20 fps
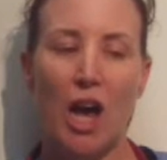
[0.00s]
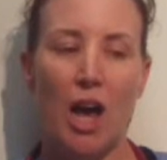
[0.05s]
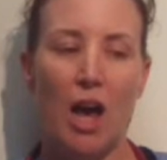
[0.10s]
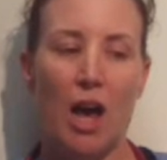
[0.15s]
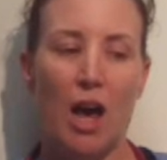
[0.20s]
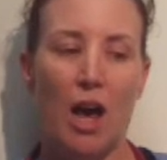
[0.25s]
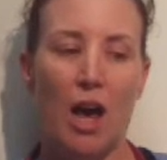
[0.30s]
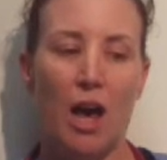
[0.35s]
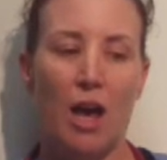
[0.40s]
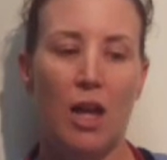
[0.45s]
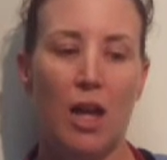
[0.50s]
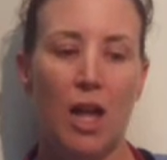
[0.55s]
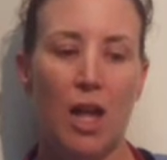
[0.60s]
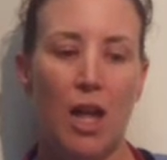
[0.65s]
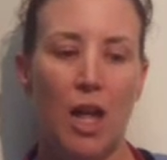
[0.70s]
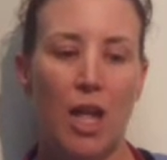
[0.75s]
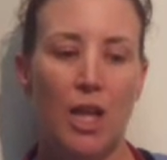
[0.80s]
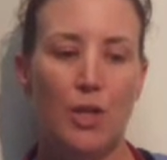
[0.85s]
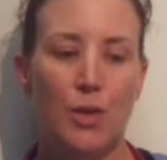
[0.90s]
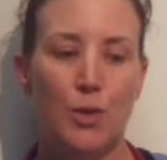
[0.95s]
which
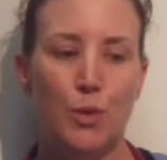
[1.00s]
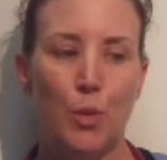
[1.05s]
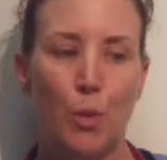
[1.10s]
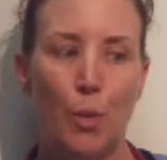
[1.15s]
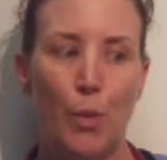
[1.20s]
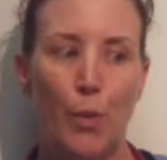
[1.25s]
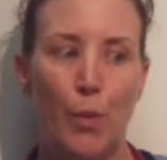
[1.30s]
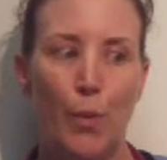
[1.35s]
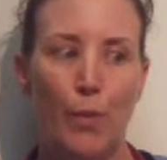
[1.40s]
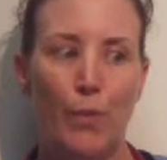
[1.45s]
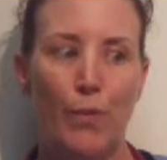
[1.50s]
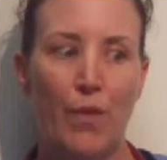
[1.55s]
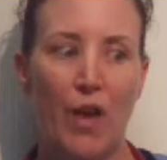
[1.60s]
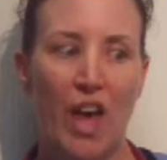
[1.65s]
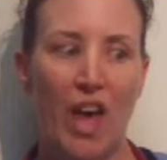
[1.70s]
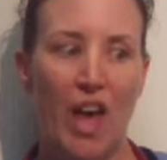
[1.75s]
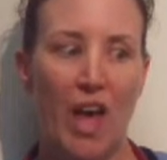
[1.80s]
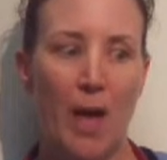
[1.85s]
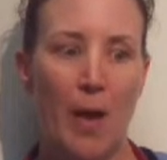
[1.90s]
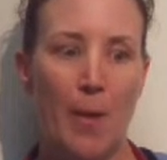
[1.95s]
are sort
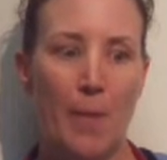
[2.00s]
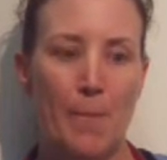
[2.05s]
of